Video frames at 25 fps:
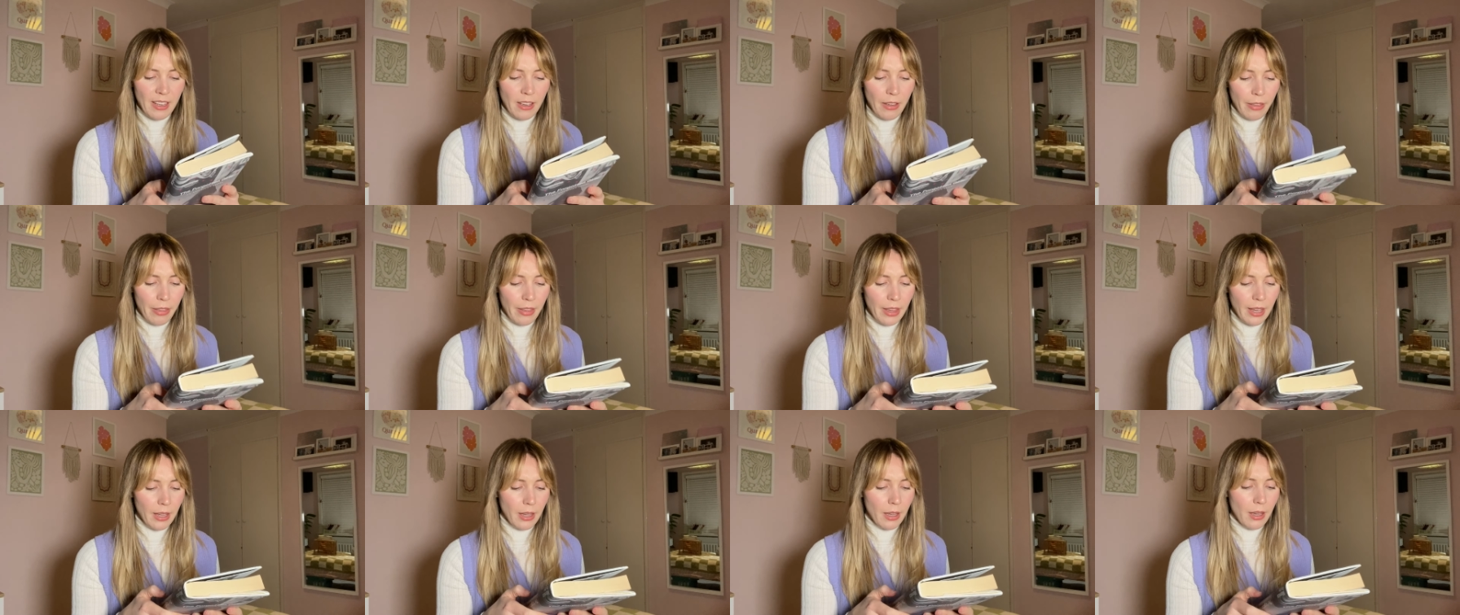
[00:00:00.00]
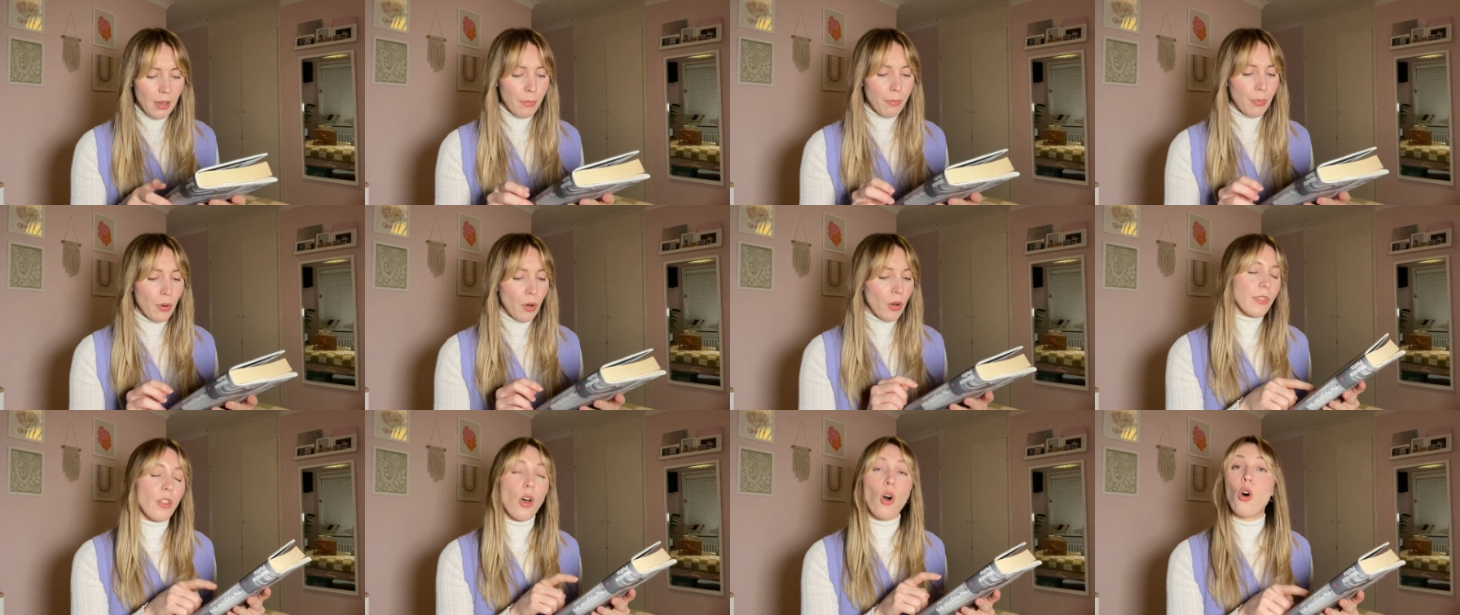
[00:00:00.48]
I think,
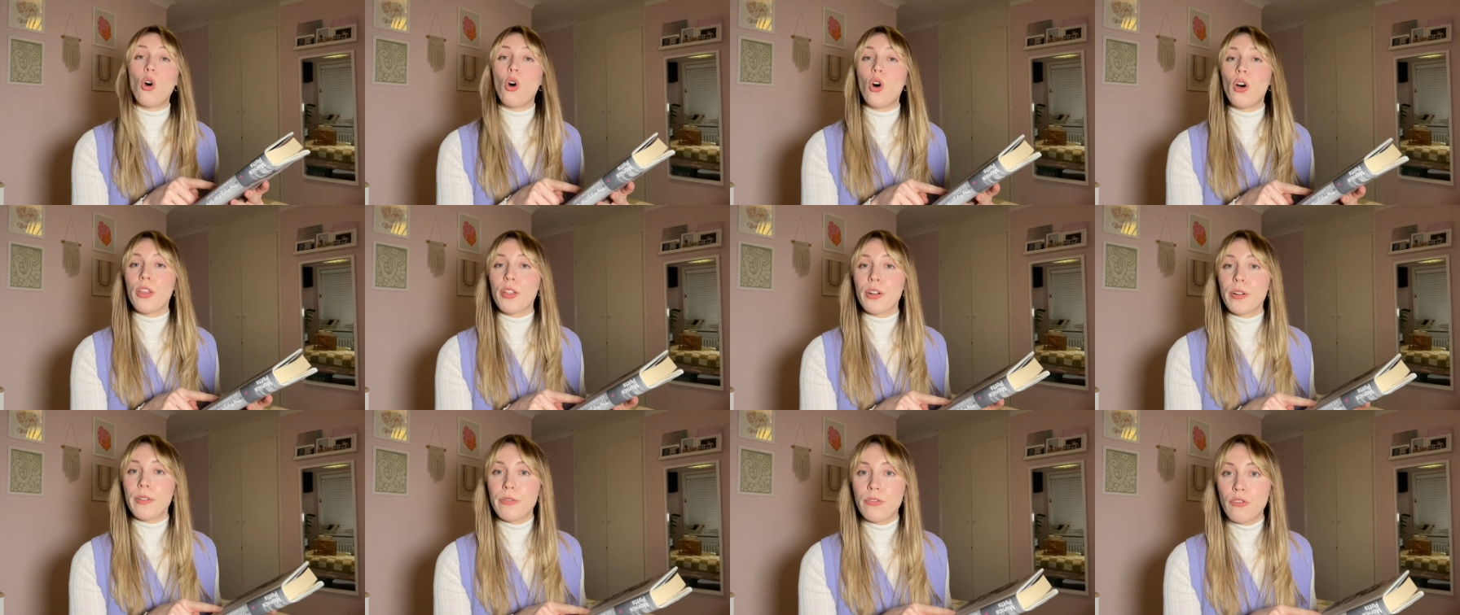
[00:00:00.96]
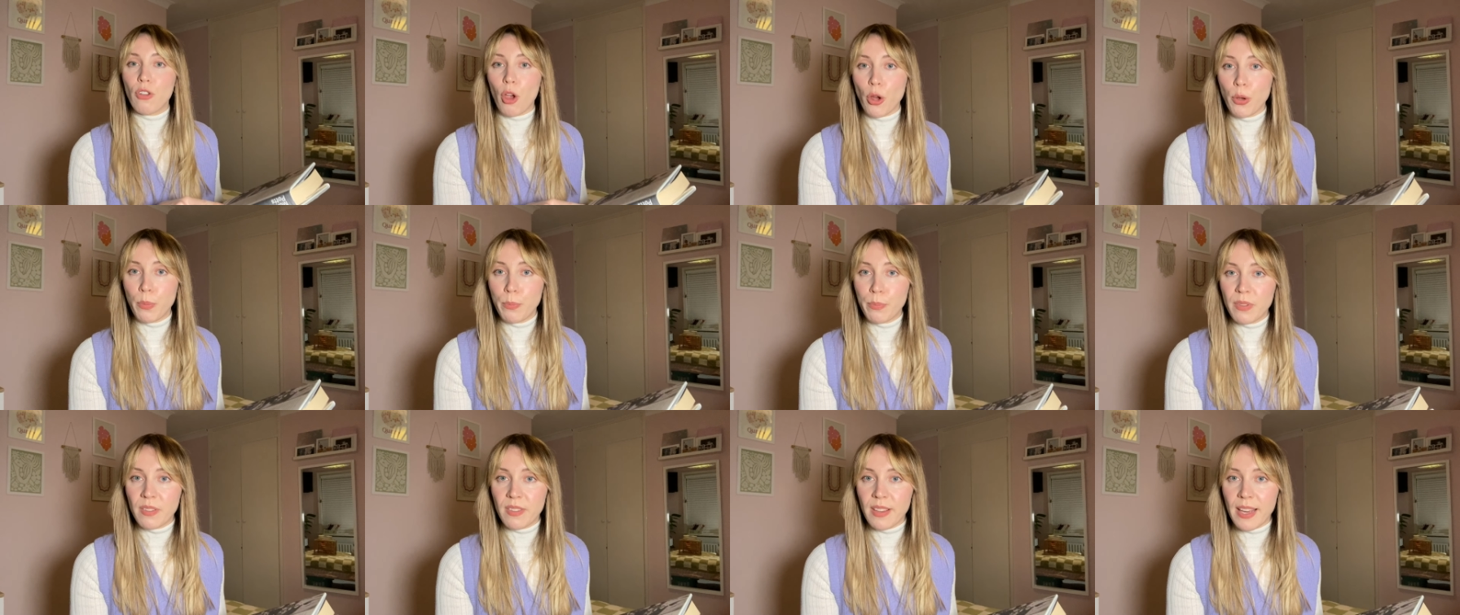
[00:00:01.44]
but the author of
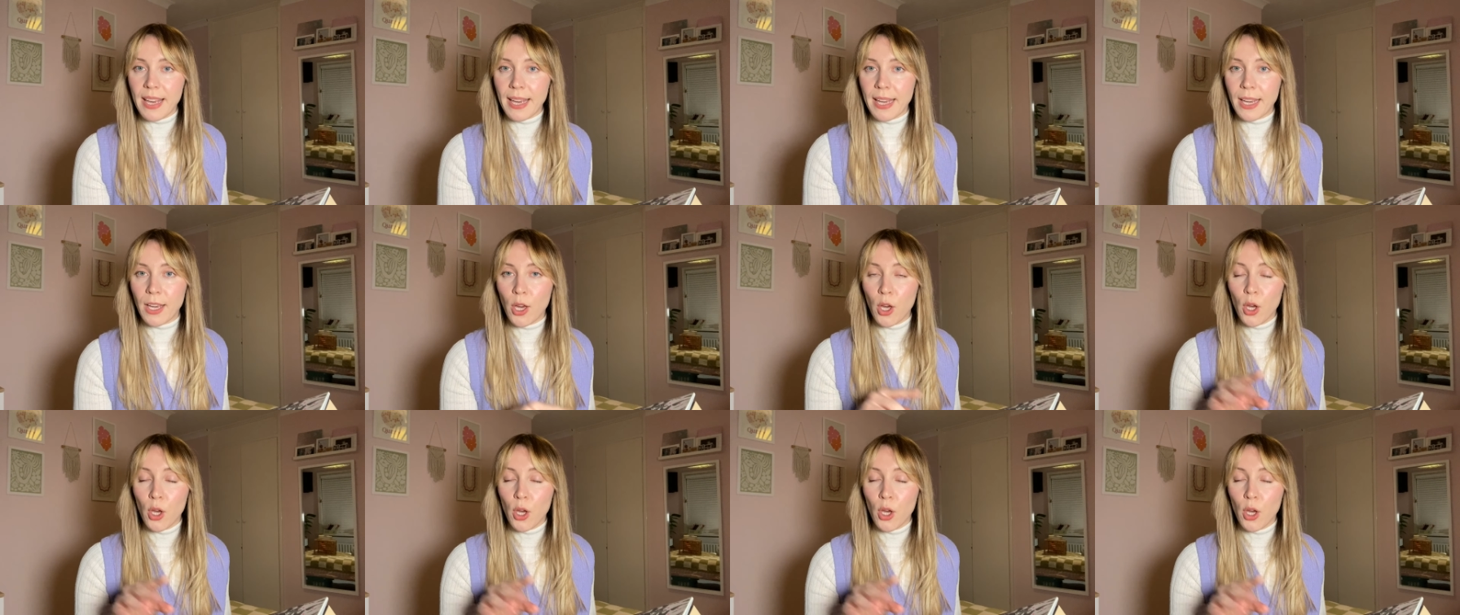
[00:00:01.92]
Dopesick,